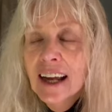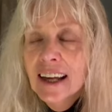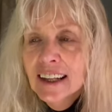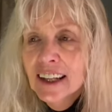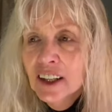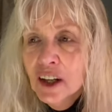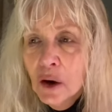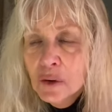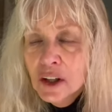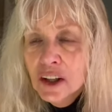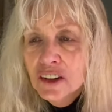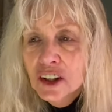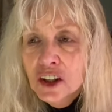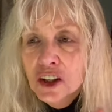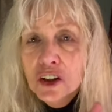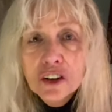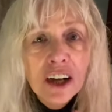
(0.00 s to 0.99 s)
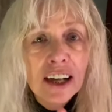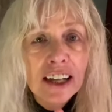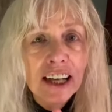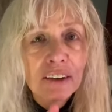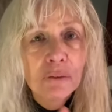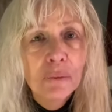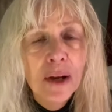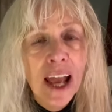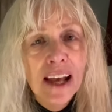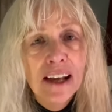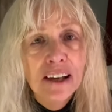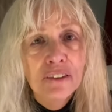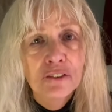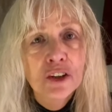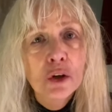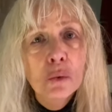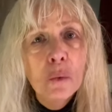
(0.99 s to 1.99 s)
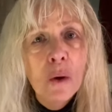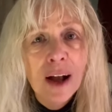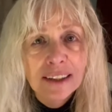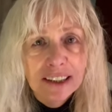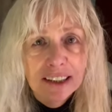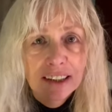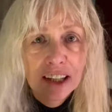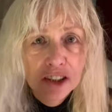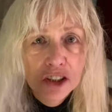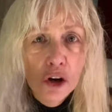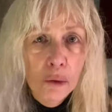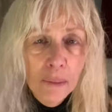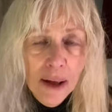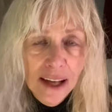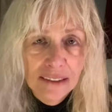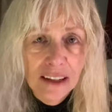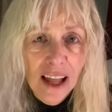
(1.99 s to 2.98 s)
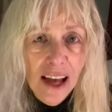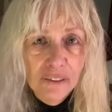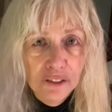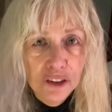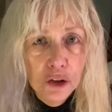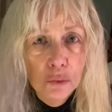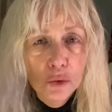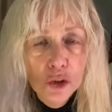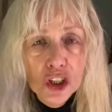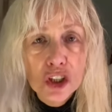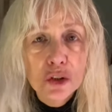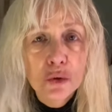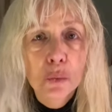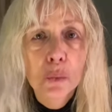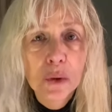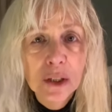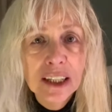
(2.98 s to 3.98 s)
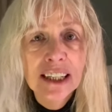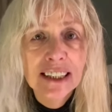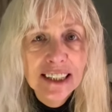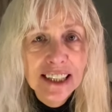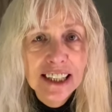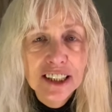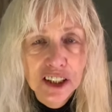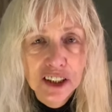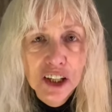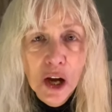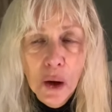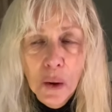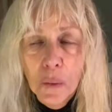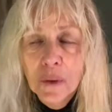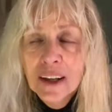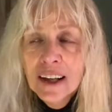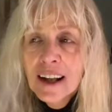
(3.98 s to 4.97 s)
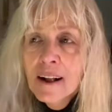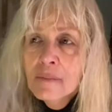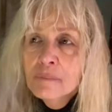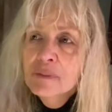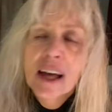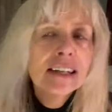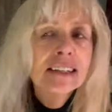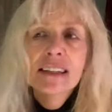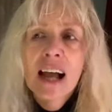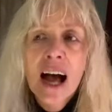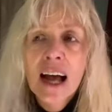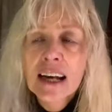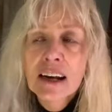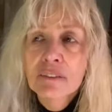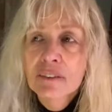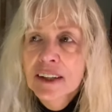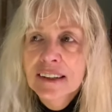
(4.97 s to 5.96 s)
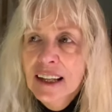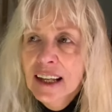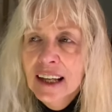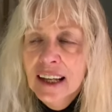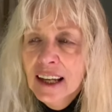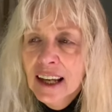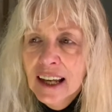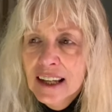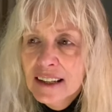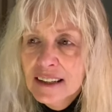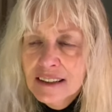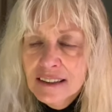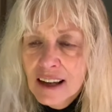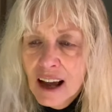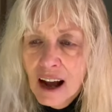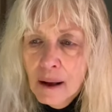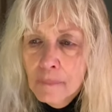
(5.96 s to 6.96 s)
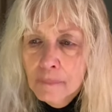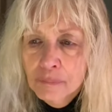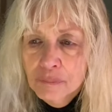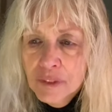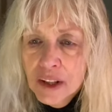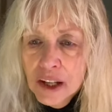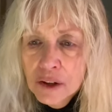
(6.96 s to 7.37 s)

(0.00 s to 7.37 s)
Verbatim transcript: you know, you're good. If you want the nomad life, you just really need to know that not everything is um,